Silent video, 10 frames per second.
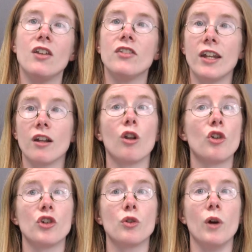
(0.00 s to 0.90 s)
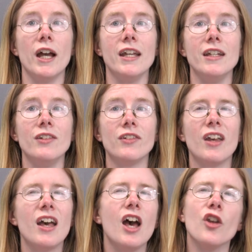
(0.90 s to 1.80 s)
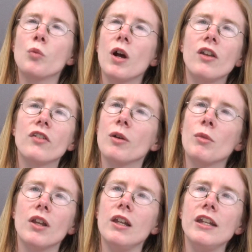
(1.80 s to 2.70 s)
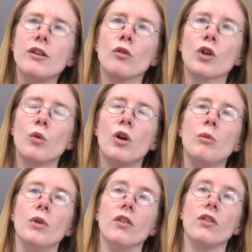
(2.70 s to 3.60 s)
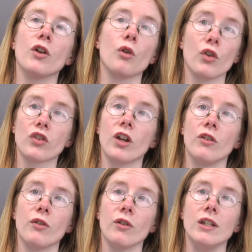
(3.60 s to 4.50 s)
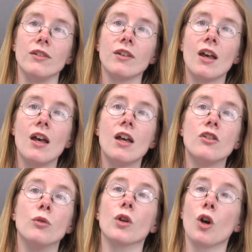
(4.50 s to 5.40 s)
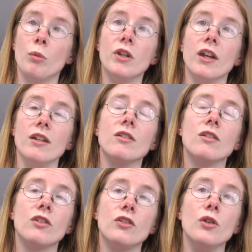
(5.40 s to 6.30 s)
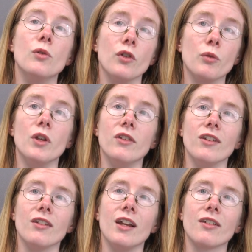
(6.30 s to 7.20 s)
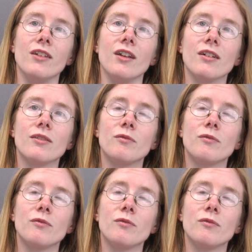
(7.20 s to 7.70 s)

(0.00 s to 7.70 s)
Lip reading: technological aids, as well as some of the legal requirements across countries to accommodate students with dyslexia.